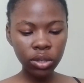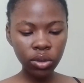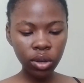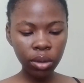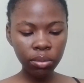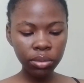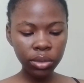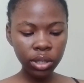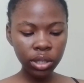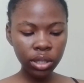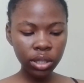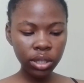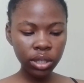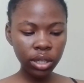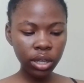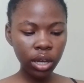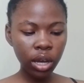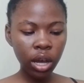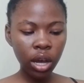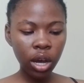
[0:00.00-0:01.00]
So I'm
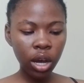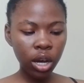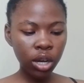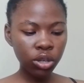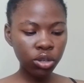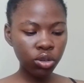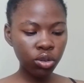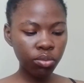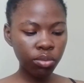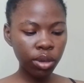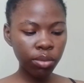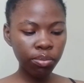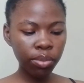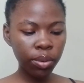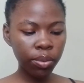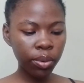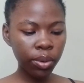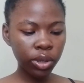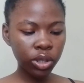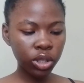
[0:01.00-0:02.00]
just assuming
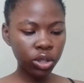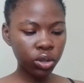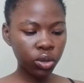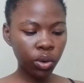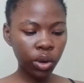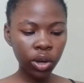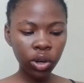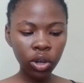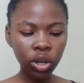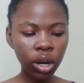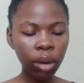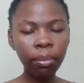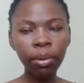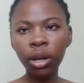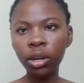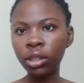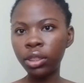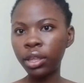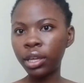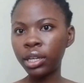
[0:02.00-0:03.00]
people were just going on
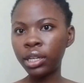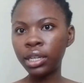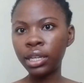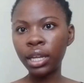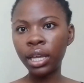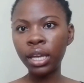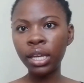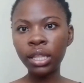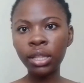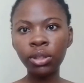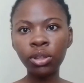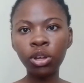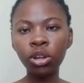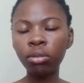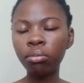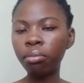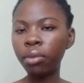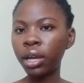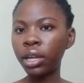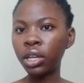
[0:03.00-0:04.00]
about their day,
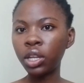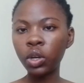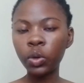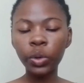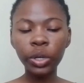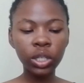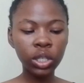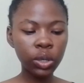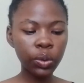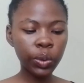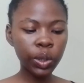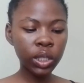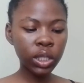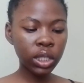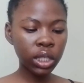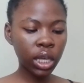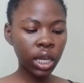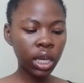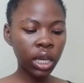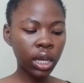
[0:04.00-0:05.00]
not minding what he was
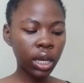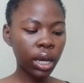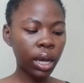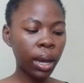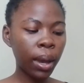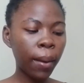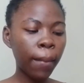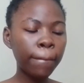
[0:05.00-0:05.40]
saying.